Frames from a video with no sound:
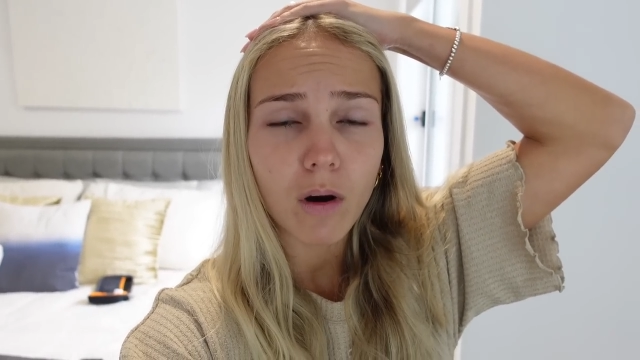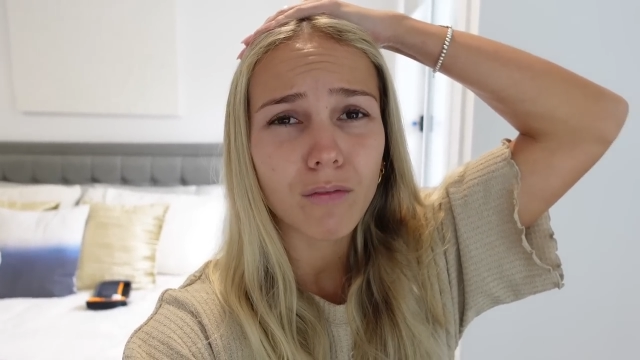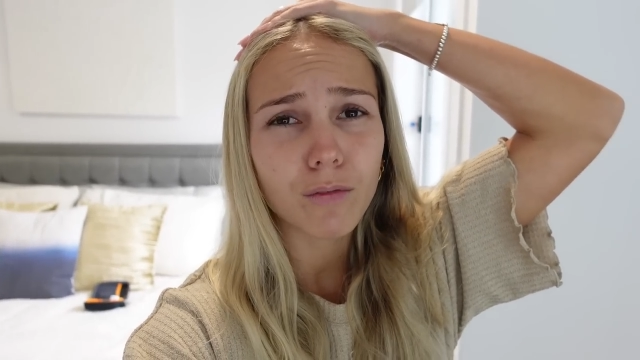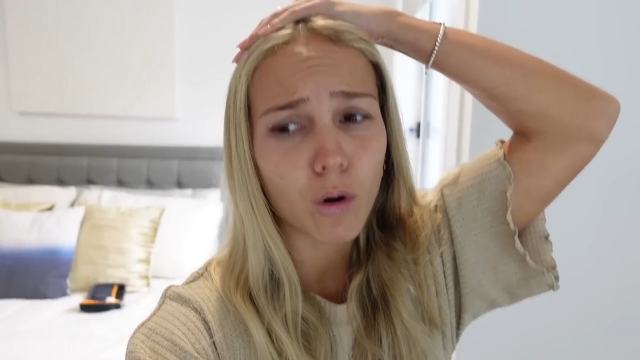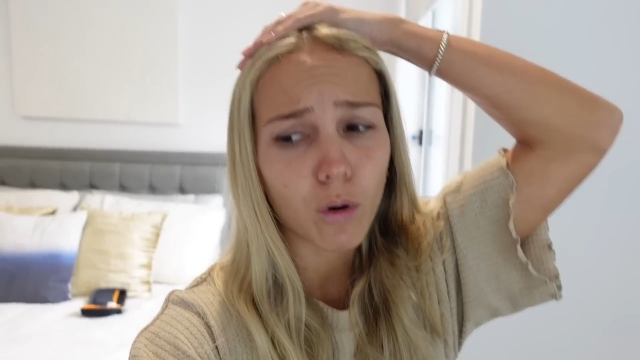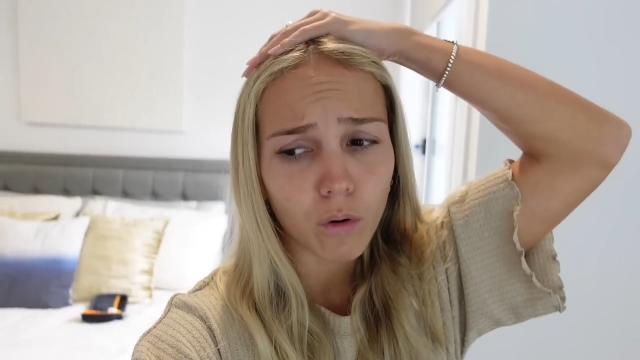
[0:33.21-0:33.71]

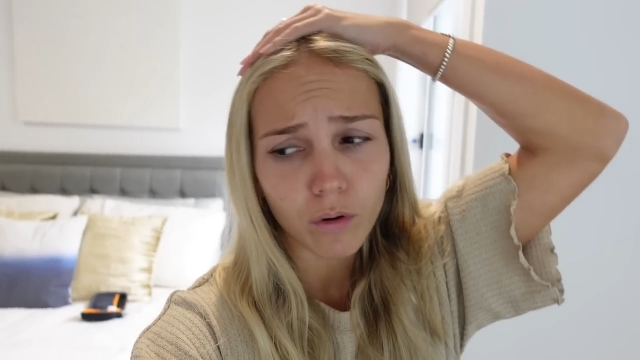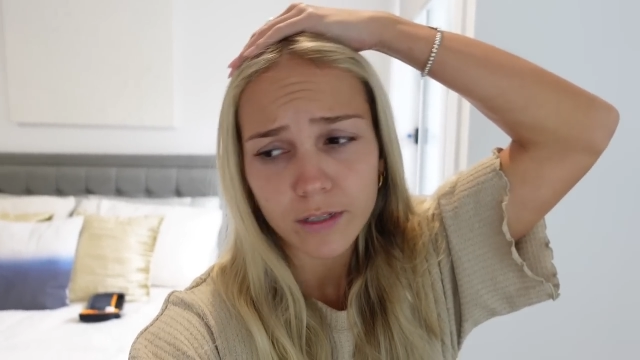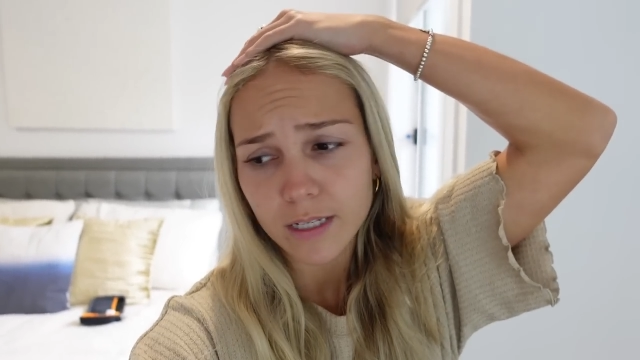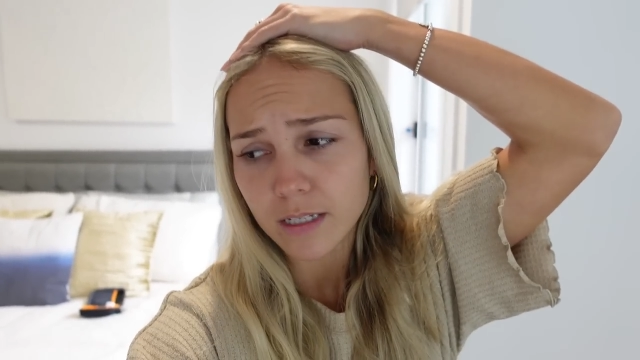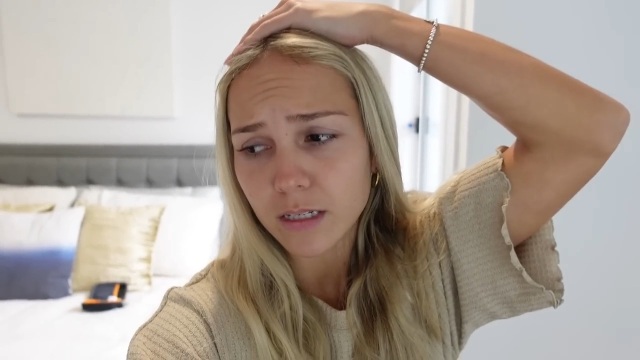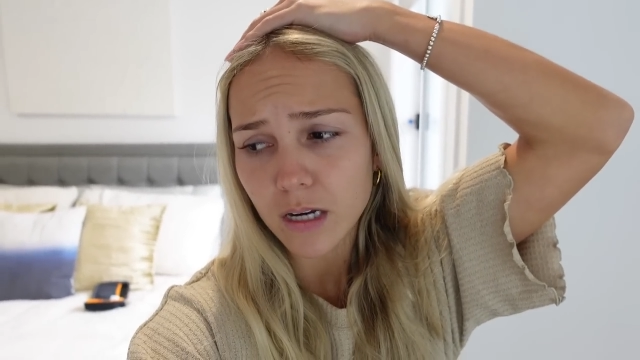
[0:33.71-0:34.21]
Of
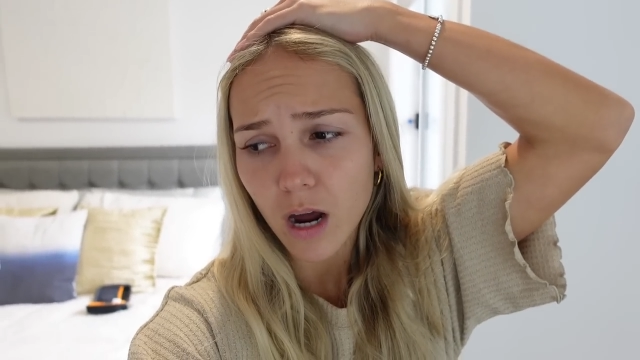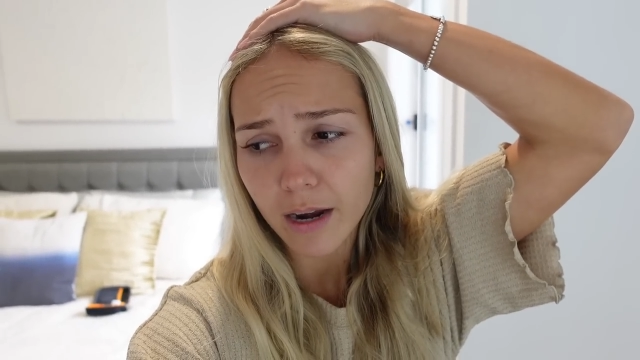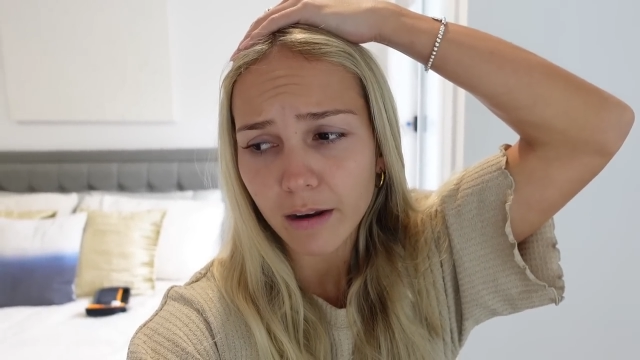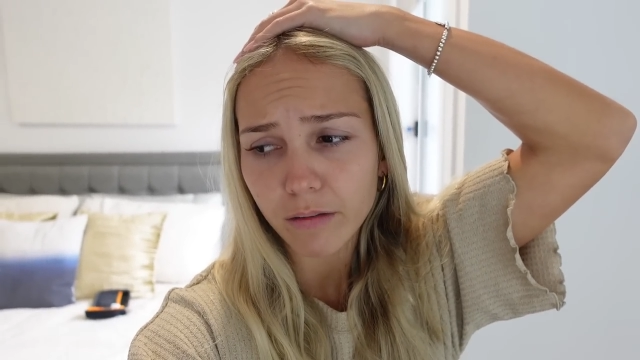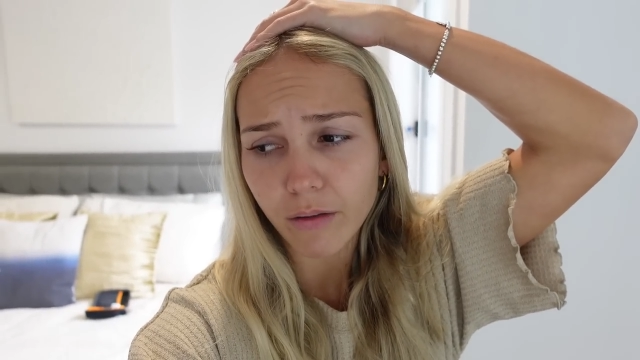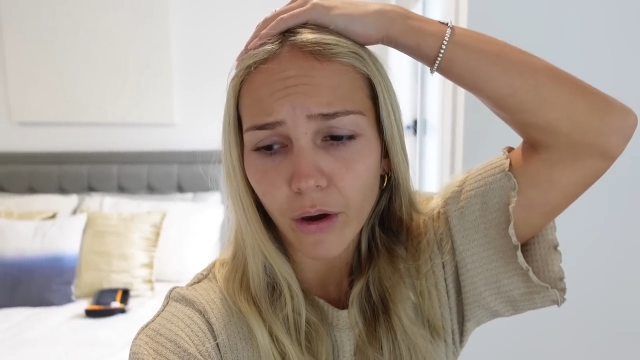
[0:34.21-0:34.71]
course, it's
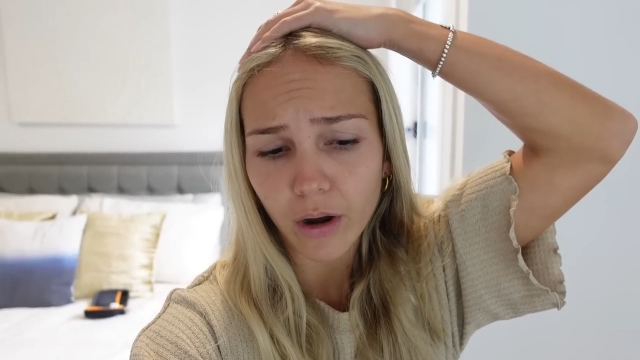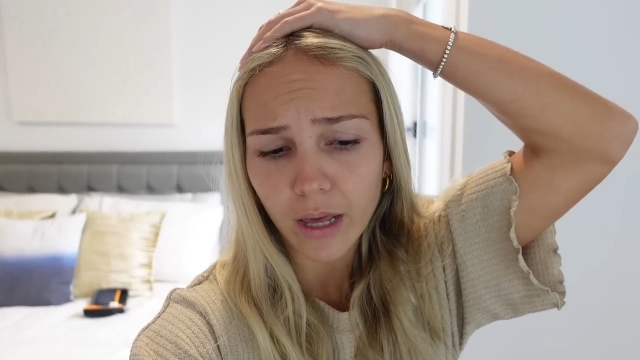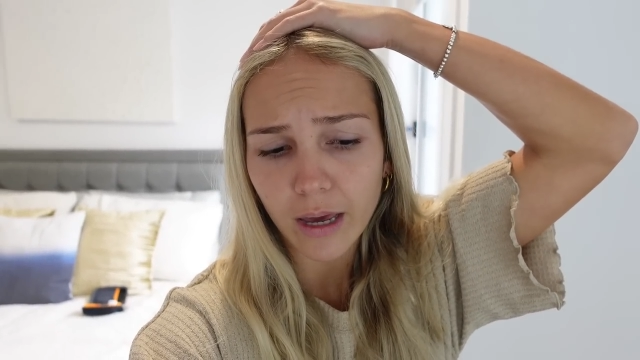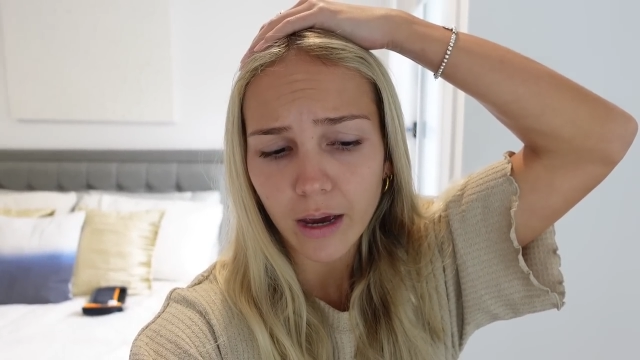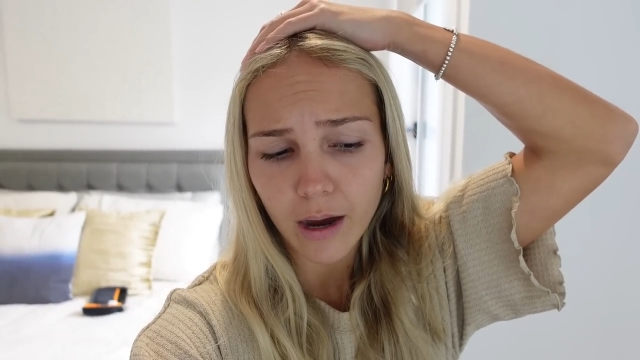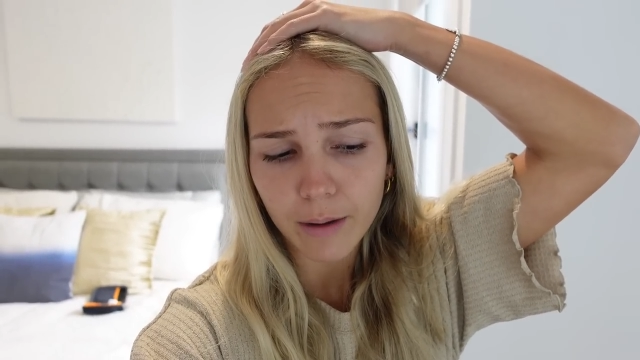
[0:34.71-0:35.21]

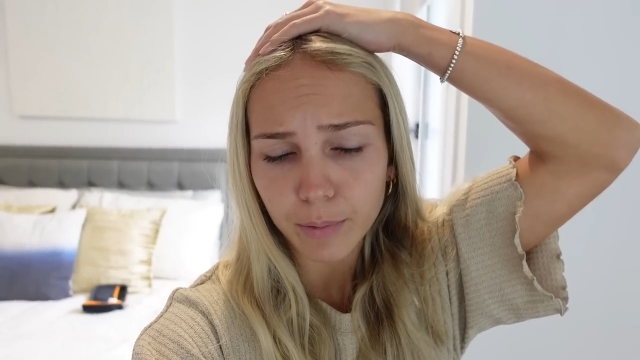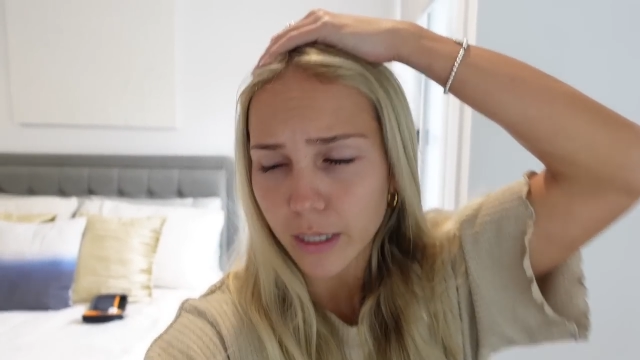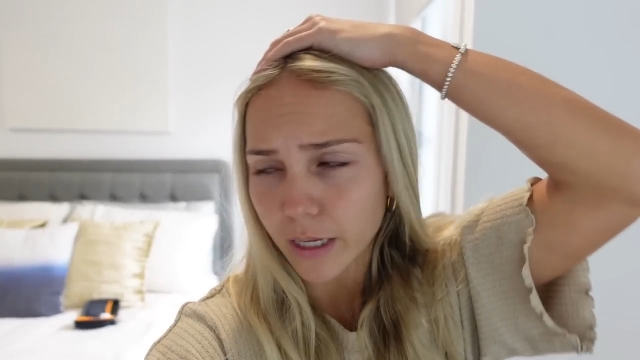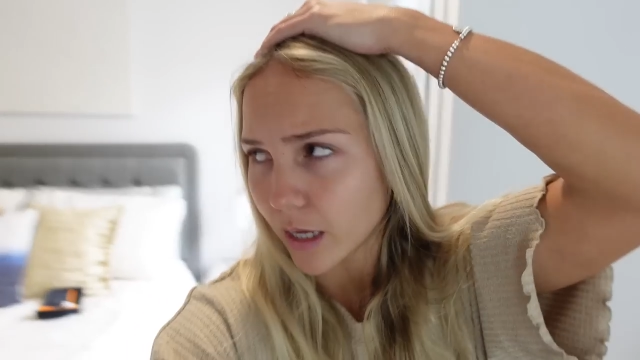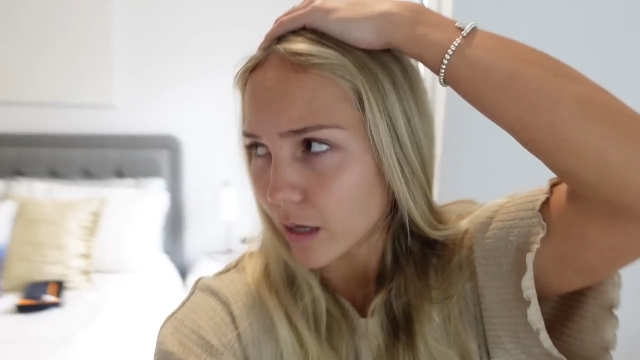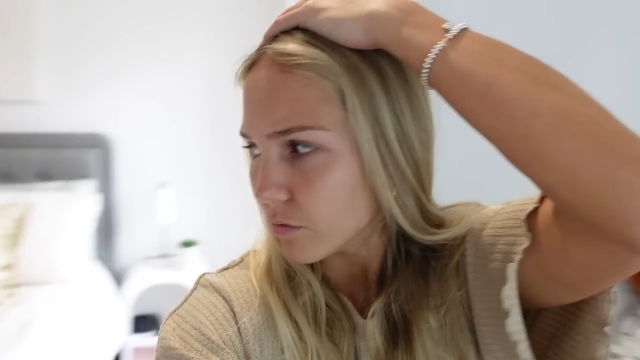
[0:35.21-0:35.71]
9:30, I
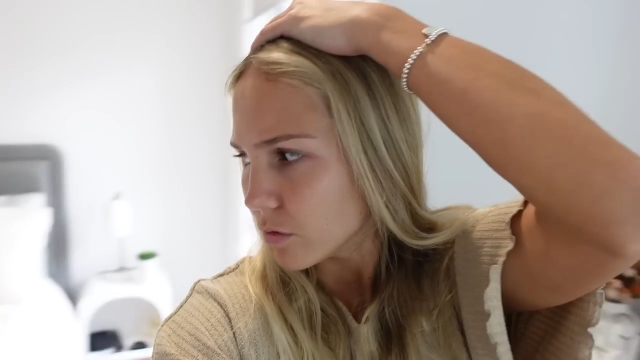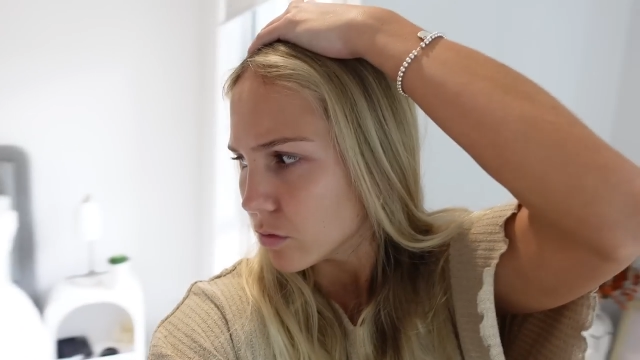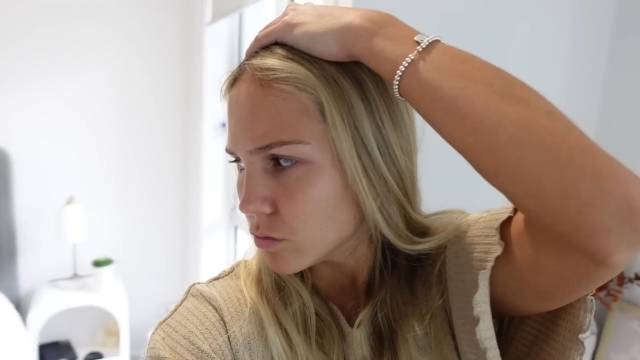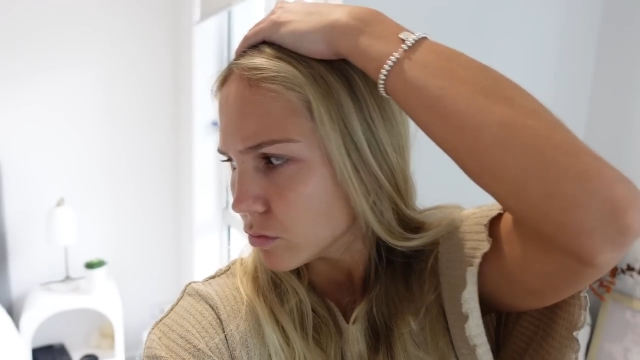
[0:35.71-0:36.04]
believe.